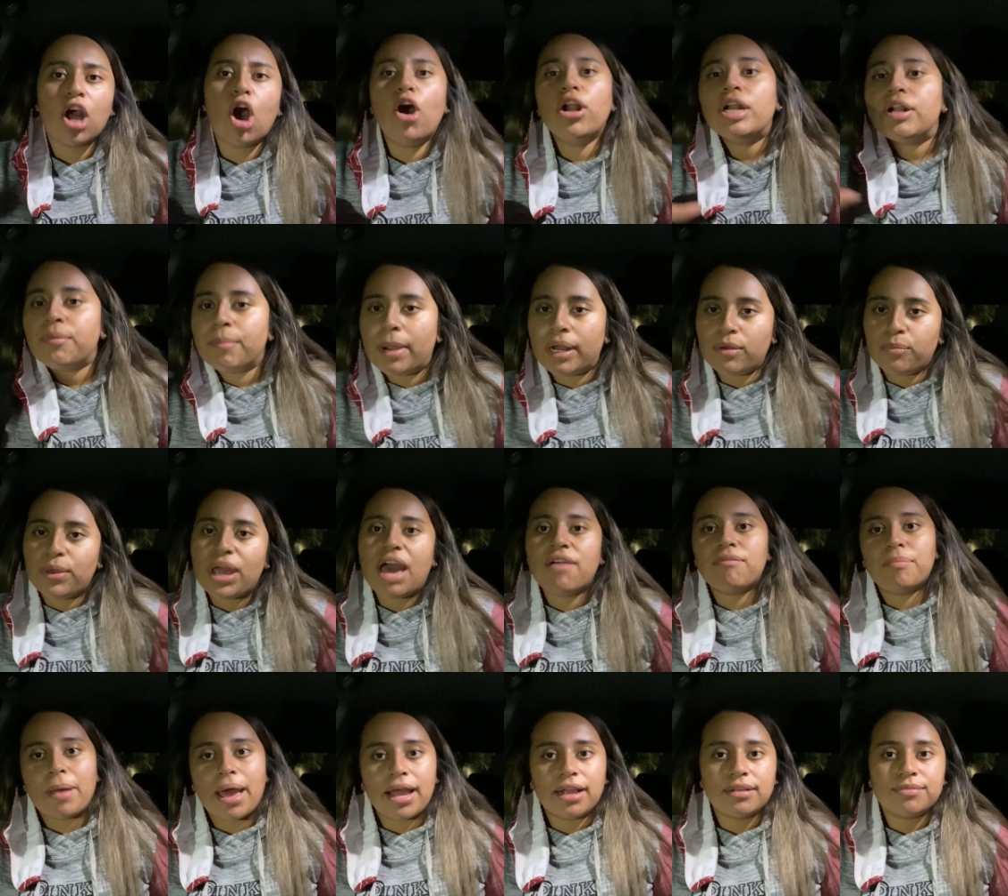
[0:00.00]
oh, never mind, we have
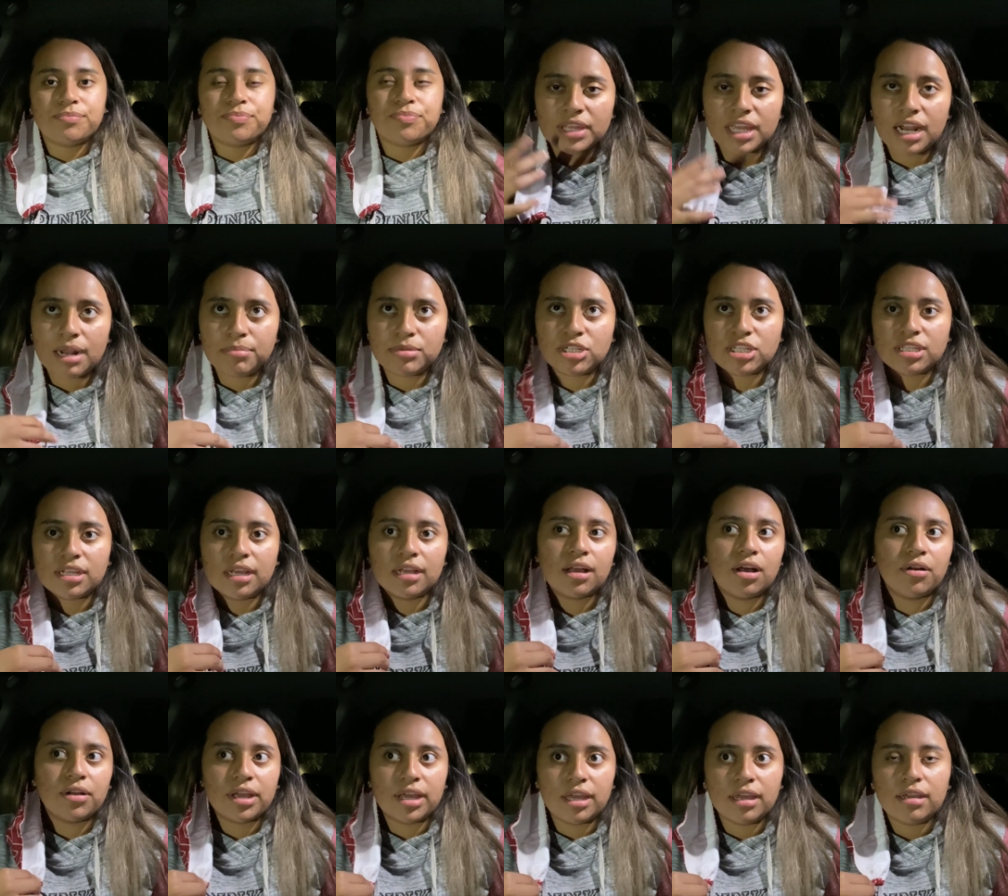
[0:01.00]
bag. And I'm just like,
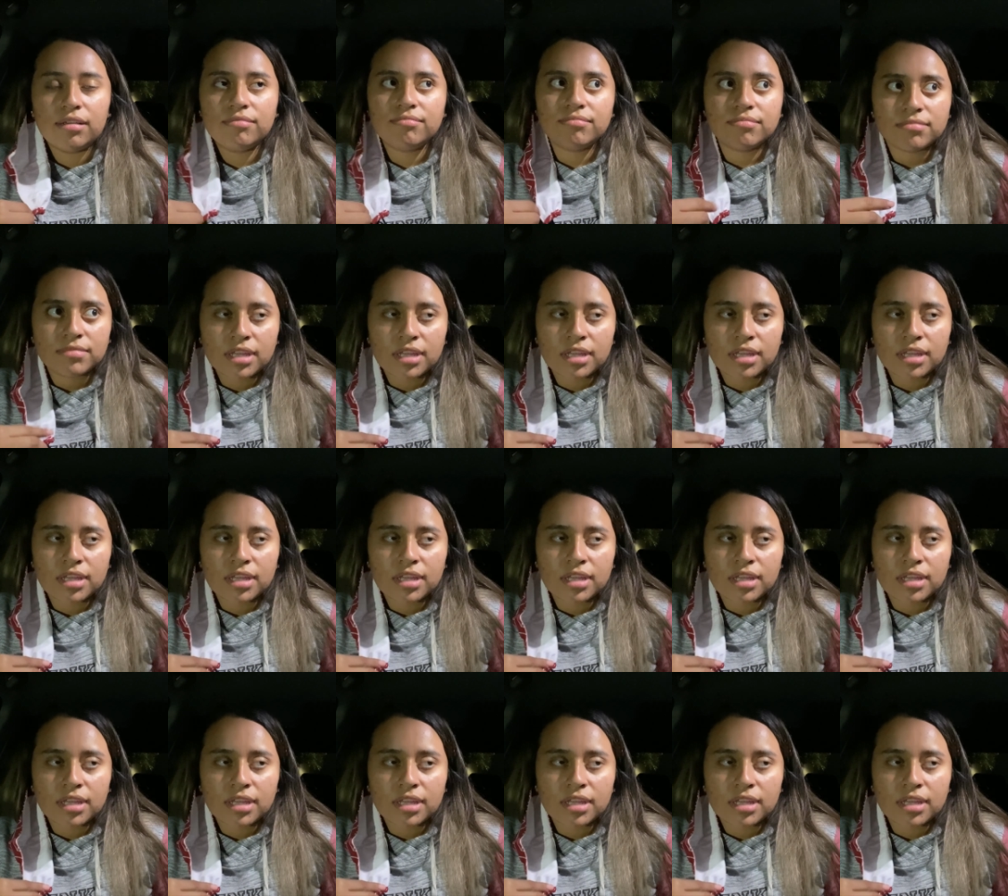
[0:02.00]
okay.